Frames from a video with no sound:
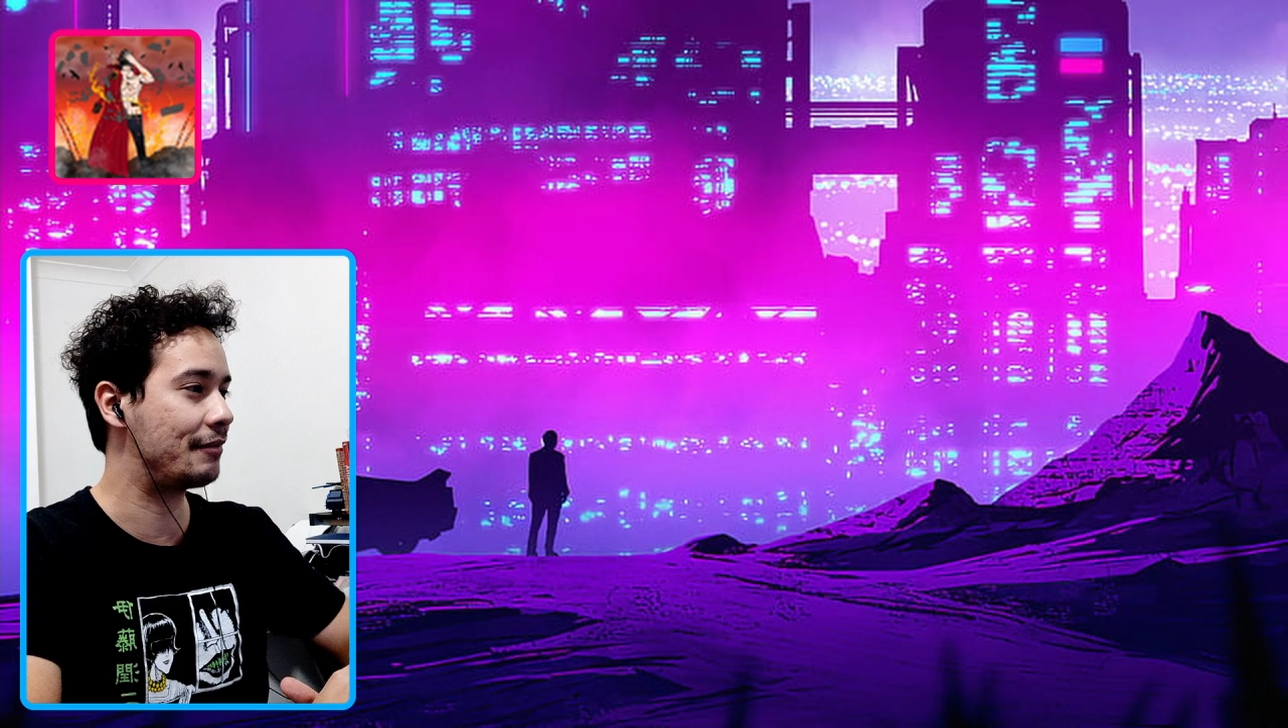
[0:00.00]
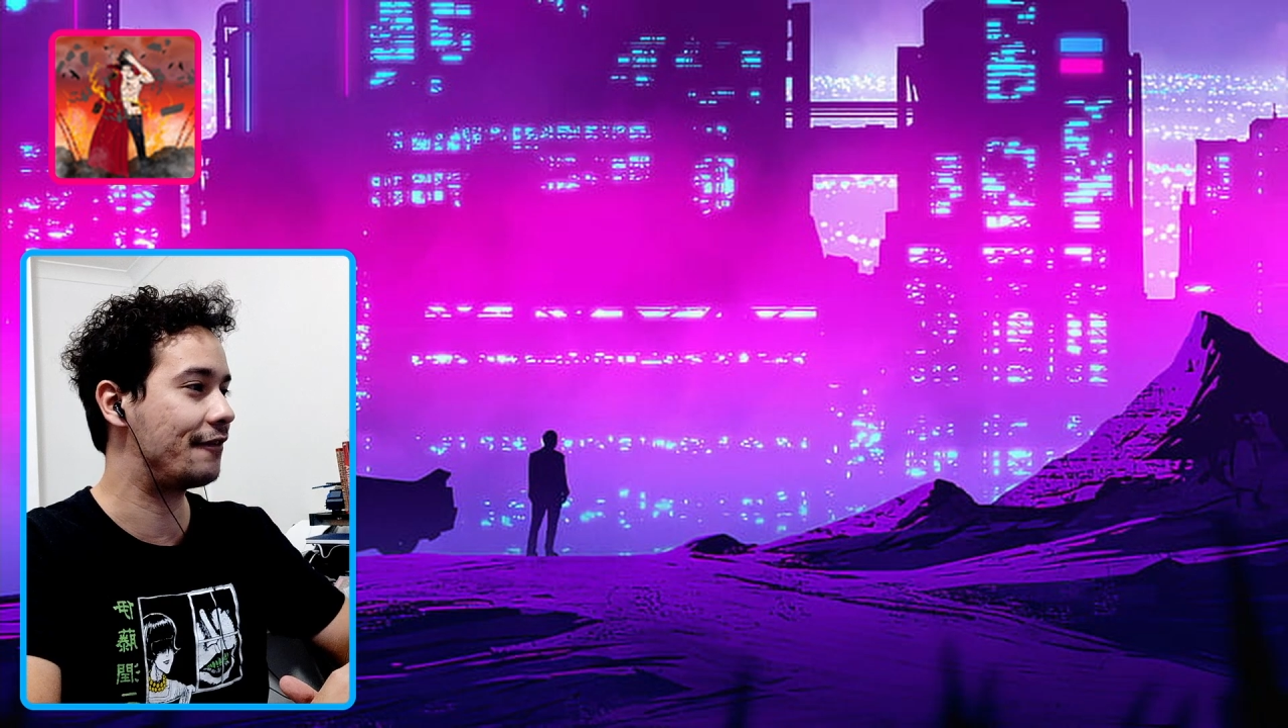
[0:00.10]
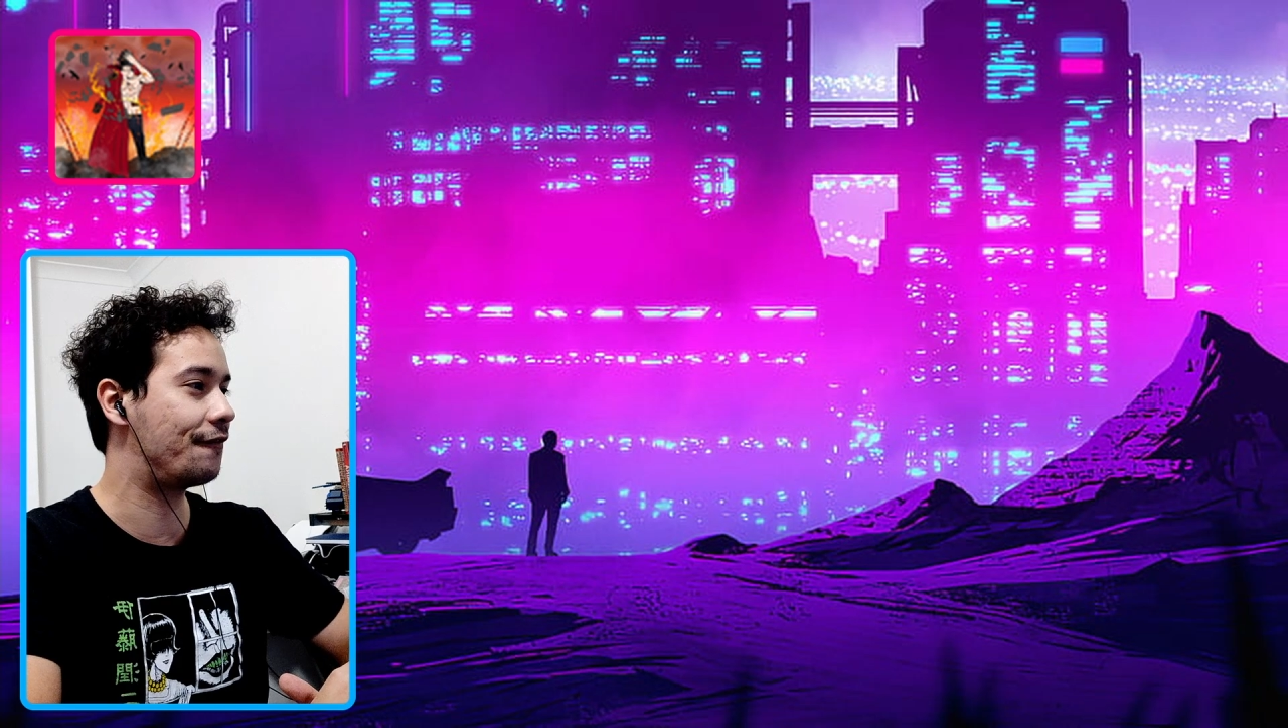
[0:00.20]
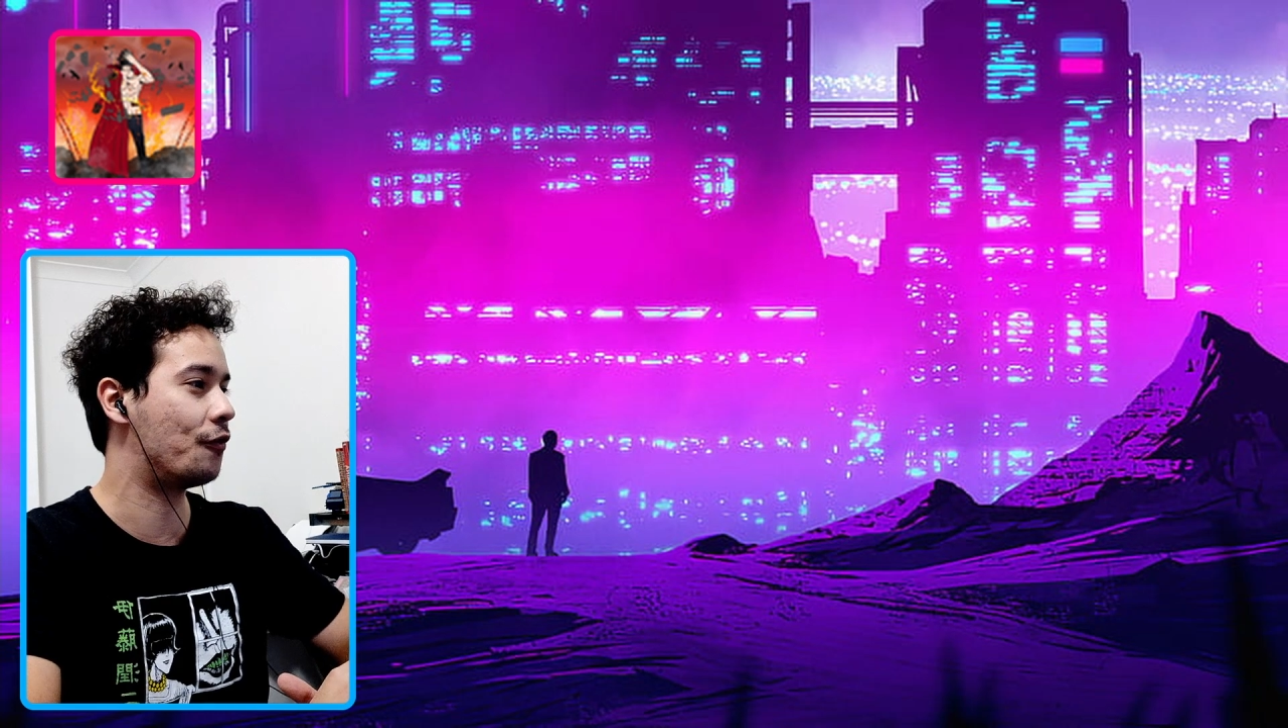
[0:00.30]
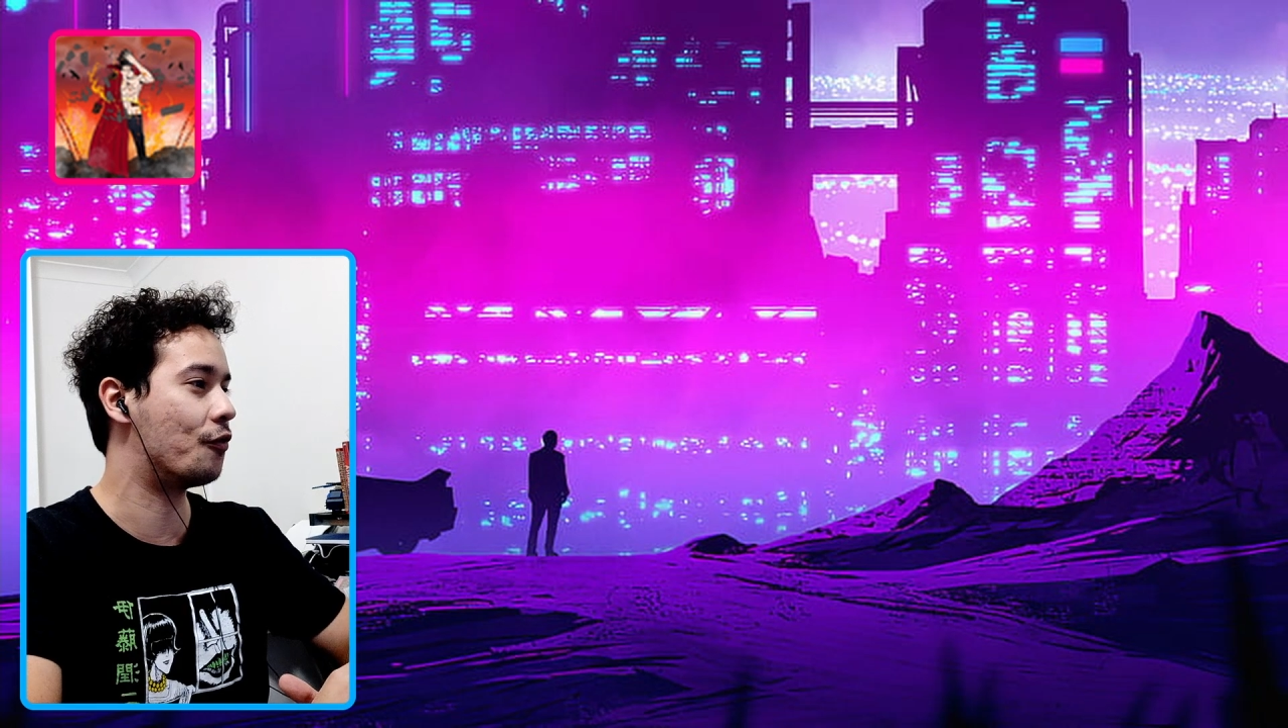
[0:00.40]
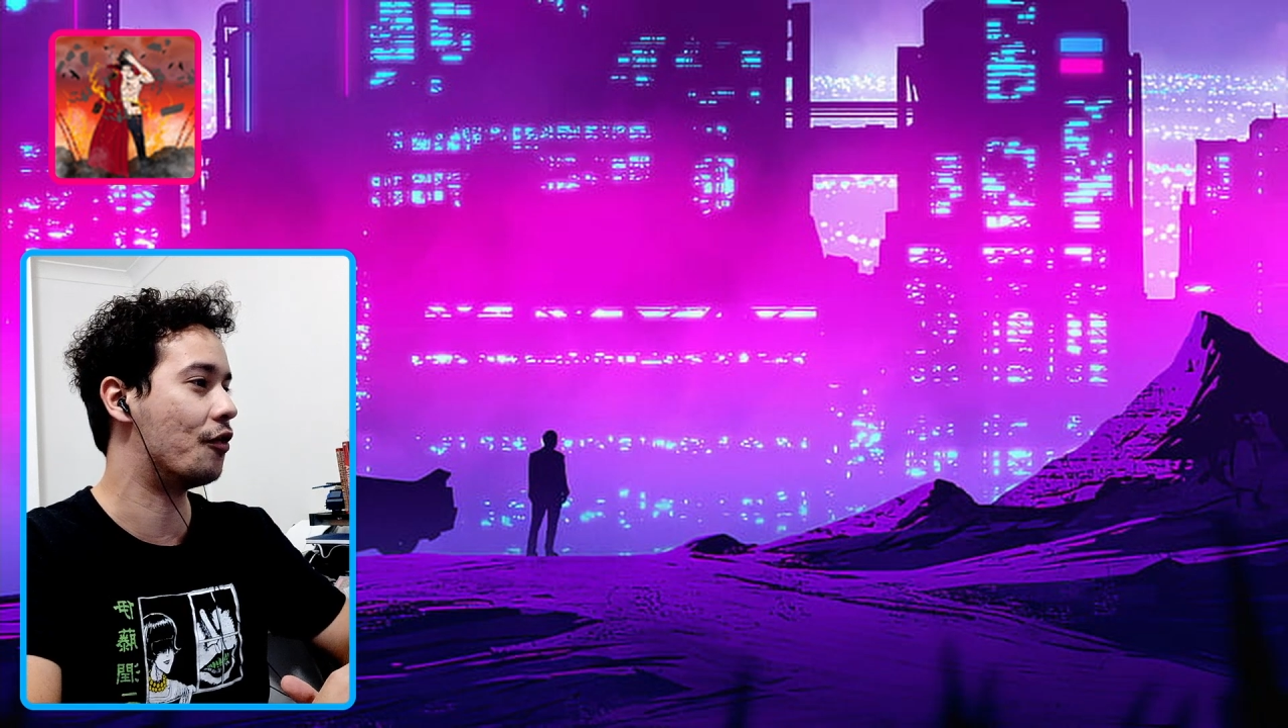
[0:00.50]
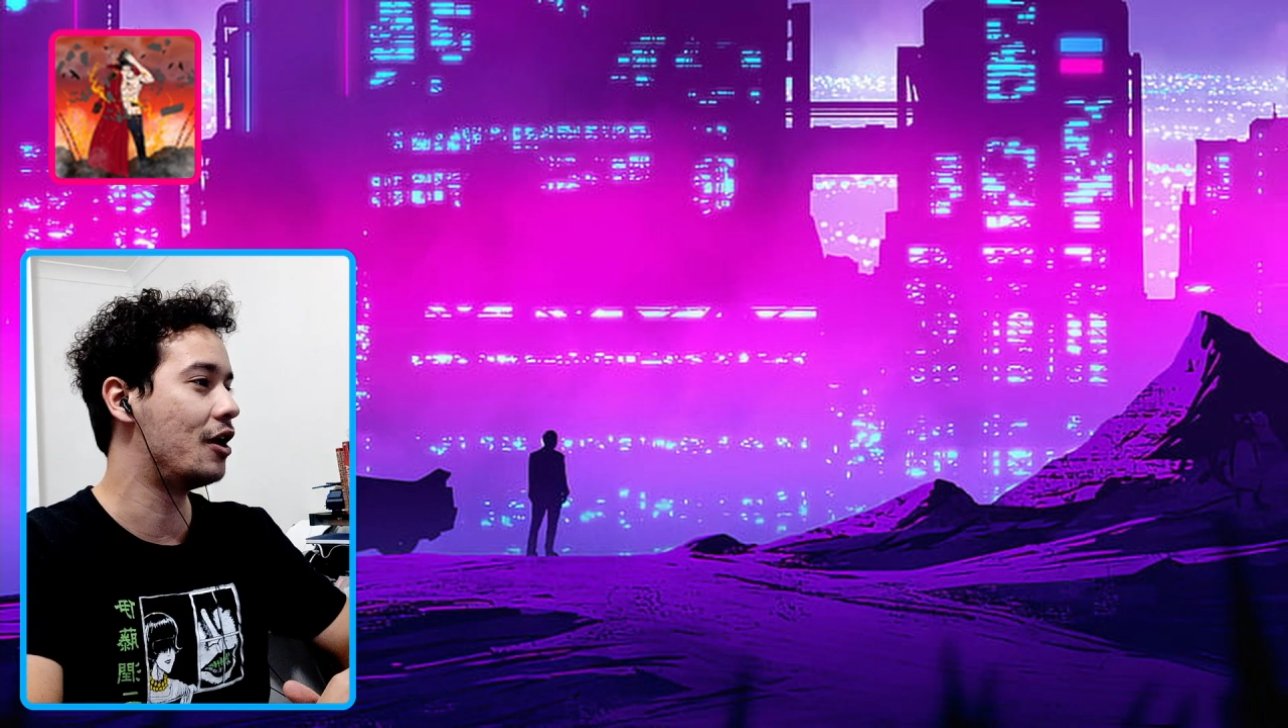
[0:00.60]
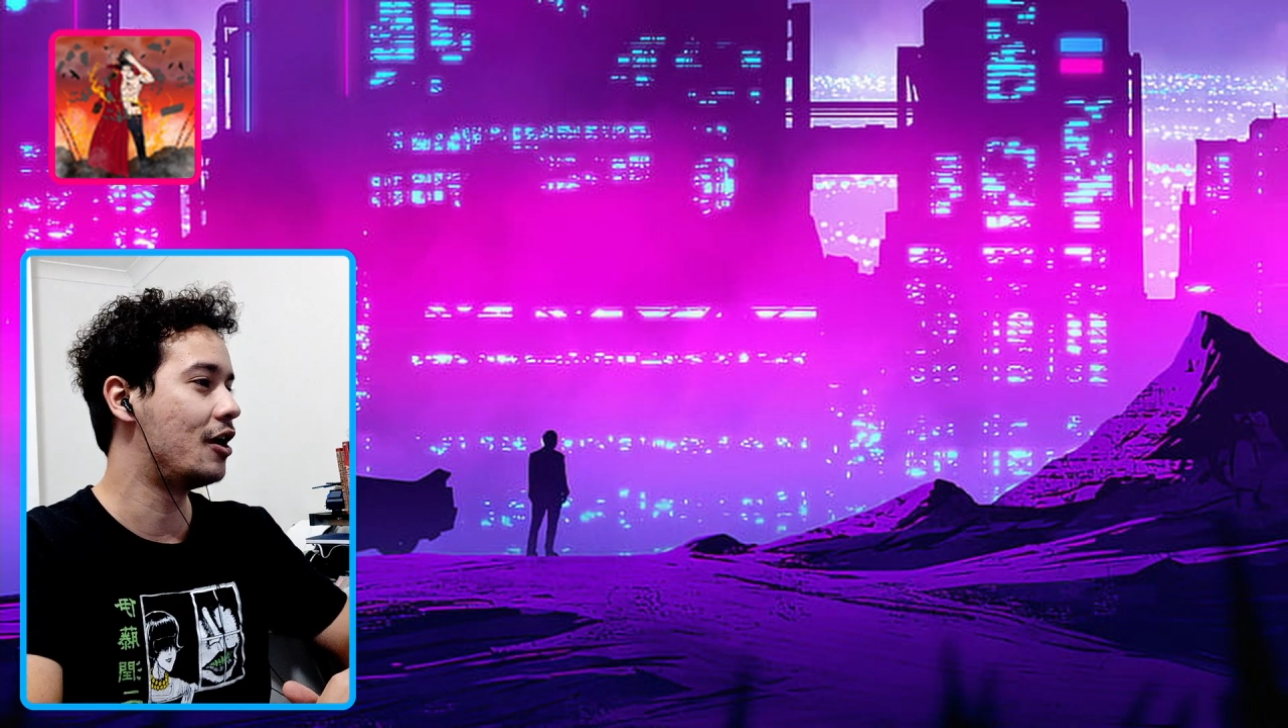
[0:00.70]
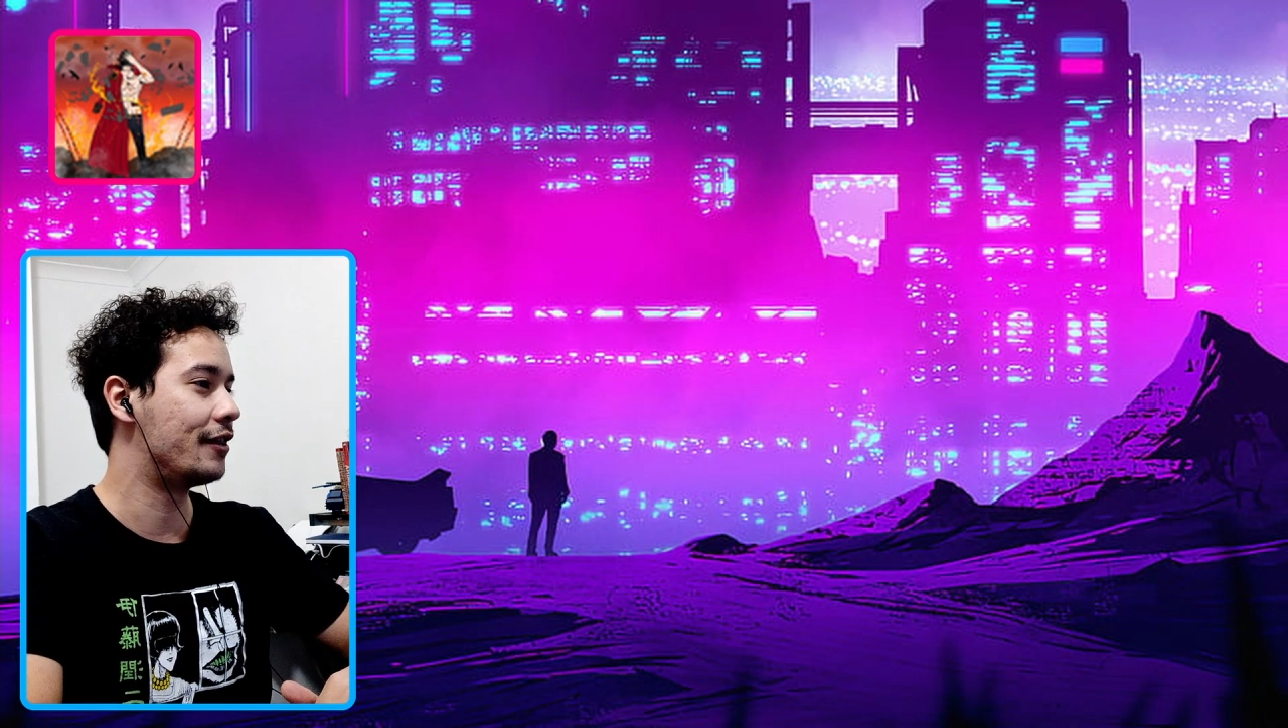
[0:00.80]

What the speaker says: me for